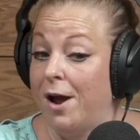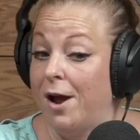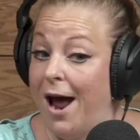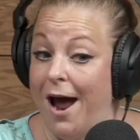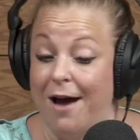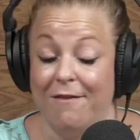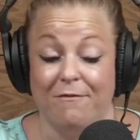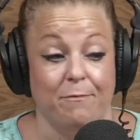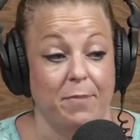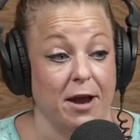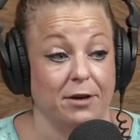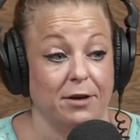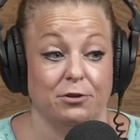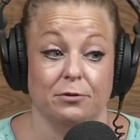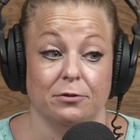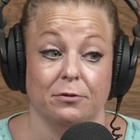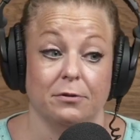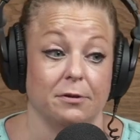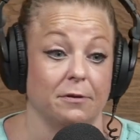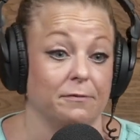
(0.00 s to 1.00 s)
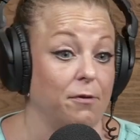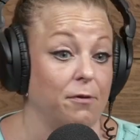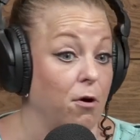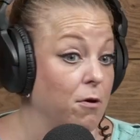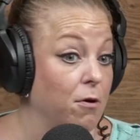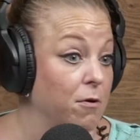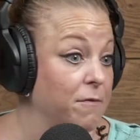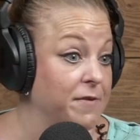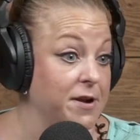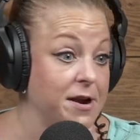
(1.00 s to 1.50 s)
have pictures of
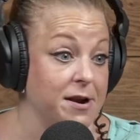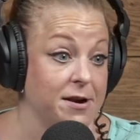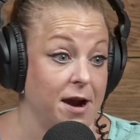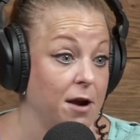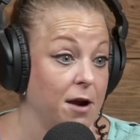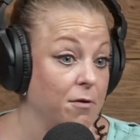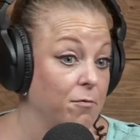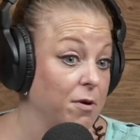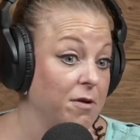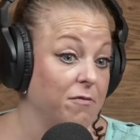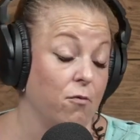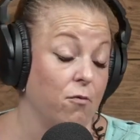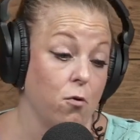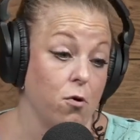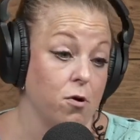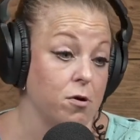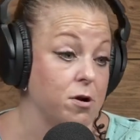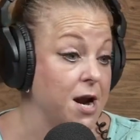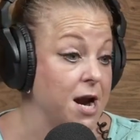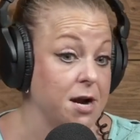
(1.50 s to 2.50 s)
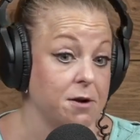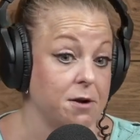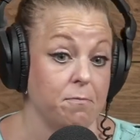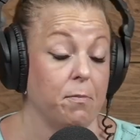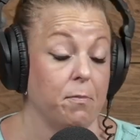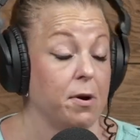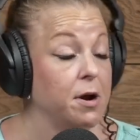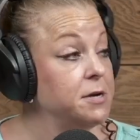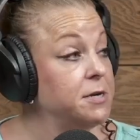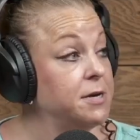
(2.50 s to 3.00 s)
Harvey and Henry Ford in
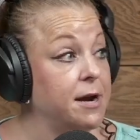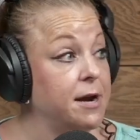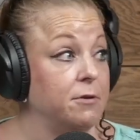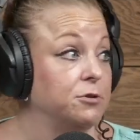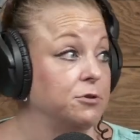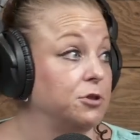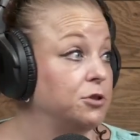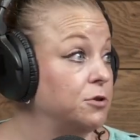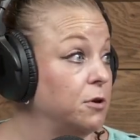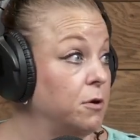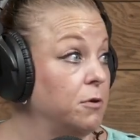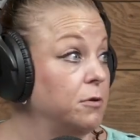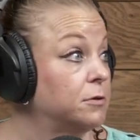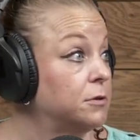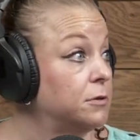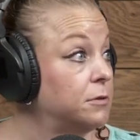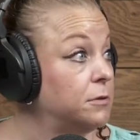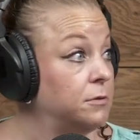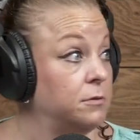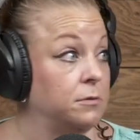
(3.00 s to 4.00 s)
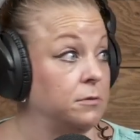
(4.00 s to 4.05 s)
button-down shirts.